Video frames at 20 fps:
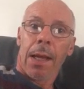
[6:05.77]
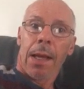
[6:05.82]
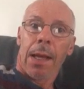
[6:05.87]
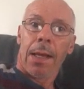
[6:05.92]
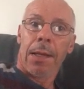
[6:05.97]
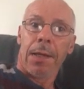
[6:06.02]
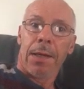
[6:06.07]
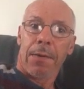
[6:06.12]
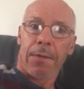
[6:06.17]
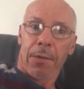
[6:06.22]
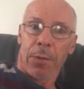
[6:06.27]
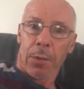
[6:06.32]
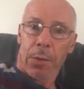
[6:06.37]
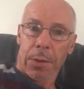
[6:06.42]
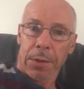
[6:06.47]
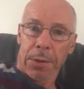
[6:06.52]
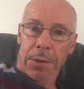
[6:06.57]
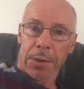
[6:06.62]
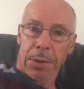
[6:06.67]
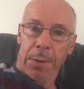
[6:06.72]
Hi there, folks.
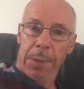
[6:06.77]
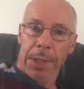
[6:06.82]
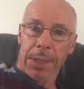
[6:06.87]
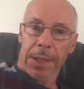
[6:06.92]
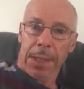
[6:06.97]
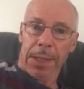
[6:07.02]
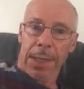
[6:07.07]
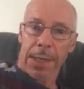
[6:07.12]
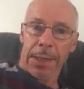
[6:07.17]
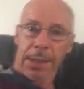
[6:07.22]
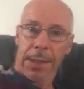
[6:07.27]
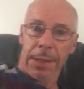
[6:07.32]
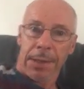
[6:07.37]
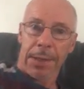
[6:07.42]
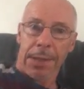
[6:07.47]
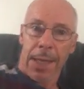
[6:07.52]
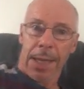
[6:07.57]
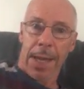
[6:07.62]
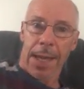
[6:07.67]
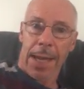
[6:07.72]
It's me here
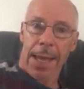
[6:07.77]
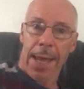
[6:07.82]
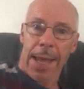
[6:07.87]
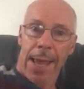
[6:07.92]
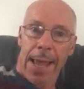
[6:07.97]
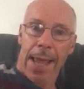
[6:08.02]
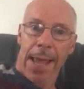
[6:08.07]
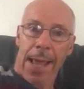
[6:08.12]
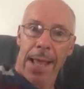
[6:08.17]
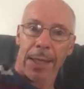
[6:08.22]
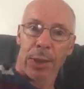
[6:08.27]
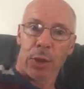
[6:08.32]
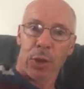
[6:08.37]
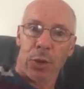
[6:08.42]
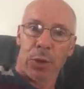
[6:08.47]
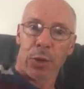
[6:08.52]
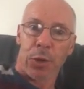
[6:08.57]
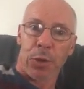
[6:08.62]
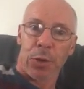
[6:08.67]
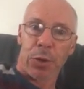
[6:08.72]
today.
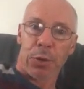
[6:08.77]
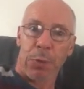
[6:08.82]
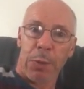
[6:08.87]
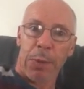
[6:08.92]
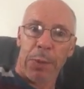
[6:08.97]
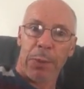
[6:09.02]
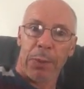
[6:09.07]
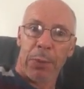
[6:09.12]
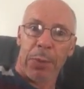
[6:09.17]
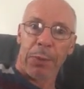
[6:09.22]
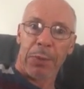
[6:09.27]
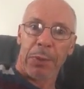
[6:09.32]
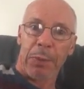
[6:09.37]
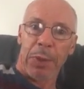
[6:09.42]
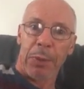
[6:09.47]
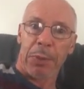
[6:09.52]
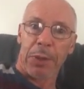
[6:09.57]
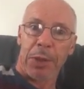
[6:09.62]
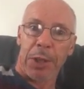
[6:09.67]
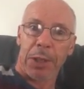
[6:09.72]
Just with my
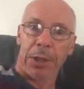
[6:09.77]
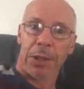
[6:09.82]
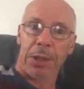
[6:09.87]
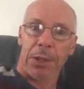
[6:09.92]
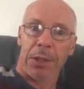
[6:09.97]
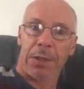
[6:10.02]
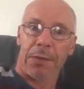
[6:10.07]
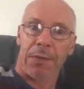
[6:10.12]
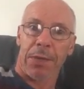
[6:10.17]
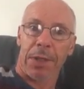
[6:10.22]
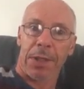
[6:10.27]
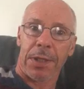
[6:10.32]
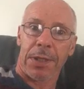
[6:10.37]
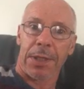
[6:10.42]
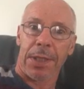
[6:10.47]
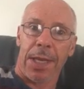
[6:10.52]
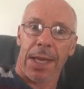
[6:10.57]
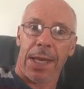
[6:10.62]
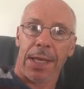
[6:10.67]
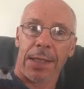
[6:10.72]
predictions for the
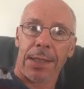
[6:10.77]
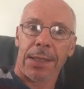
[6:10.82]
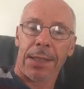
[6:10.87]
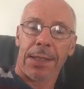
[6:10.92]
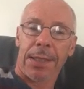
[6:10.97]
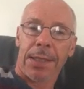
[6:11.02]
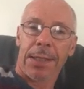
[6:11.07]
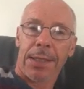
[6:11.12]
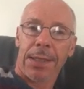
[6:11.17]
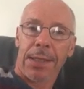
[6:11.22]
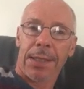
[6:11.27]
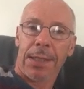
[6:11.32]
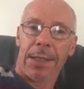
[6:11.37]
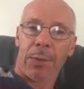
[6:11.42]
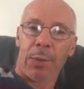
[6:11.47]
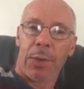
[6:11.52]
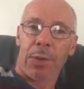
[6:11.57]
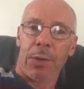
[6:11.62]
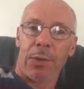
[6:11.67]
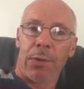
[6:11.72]
day. I'm
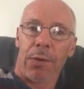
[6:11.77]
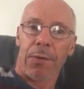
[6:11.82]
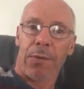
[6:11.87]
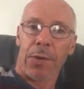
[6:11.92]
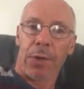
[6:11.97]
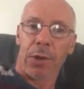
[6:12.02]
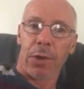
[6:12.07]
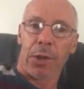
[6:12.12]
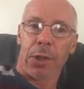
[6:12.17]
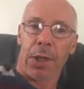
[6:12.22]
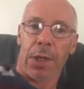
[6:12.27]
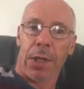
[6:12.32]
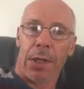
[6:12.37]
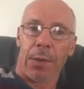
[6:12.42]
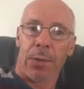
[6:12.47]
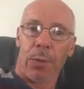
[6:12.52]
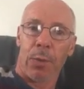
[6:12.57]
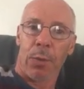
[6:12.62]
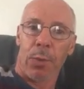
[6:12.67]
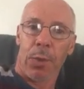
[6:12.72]
going to go for
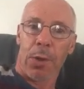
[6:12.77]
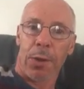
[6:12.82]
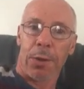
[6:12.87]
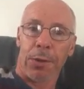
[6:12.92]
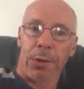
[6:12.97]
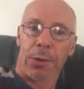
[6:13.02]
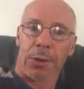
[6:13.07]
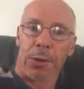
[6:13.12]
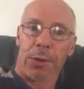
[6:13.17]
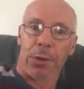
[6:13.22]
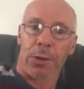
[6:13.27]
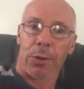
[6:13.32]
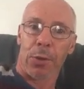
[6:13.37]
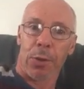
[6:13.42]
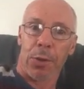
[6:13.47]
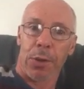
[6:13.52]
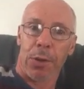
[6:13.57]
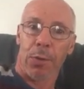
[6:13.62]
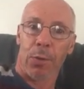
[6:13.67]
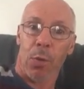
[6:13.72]
Charlton 1,
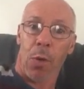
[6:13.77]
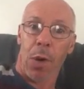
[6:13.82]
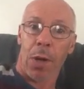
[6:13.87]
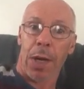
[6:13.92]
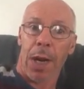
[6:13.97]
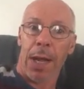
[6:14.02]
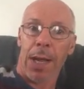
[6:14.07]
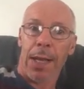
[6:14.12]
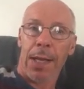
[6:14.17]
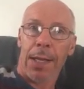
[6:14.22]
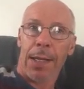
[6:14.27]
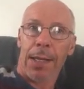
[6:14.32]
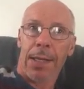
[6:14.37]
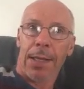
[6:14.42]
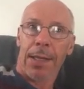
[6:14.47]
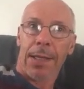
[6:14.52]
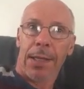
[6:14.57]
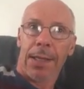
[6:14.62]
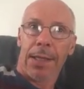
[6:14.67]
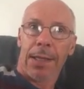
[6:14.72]
Sunderland 1.
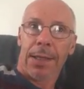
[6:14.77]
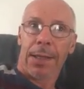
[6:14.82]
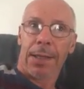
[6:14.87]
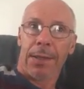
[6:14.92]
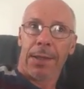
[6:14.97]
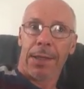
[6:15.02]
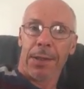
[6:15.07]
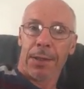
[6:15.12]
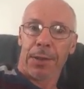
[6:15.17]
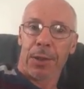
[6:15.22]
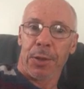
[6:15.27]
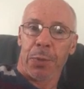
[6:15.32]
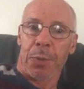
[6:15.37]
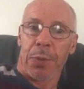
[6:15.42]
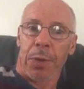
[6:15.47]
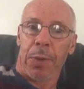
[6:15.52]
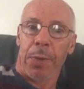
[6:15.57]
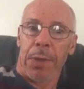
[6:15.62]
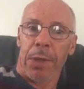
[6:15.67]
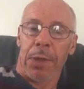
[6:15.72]
I think this is
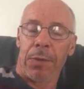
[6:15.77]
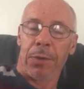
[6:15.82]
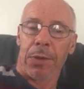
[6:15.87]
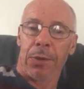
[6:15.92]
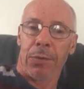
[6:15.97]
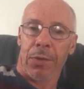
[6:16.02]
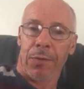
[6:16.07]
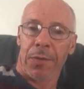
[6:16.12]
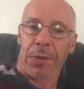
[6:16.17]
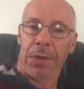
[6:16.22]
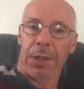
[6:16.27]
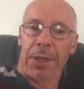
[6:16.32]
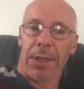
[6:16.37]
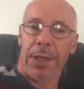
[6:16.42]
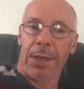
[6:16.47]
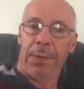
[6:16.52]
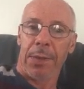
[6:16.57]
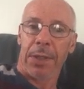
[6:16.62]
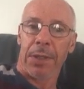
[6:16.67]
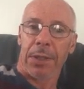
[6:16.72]
probably our toughest
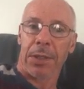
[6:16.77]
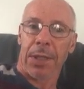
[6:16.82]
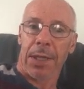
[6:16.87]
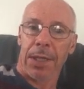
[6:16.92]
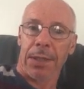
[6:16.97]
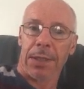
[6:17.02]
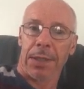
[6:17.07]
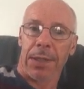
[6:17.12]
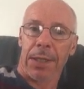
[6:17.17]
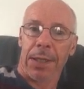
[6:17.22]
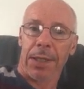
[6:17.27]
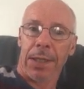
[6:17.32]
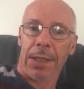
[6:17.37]
game of the season.